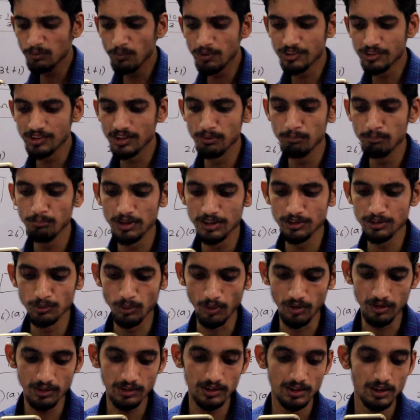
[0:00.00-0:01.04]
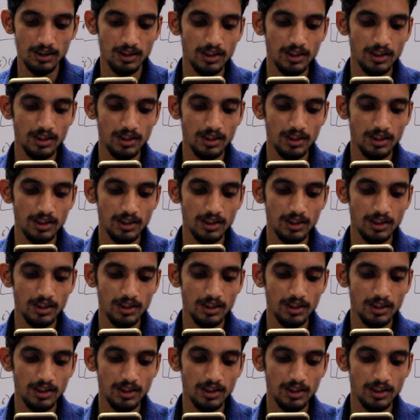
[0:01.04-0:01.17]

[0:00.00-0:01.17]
question number is what?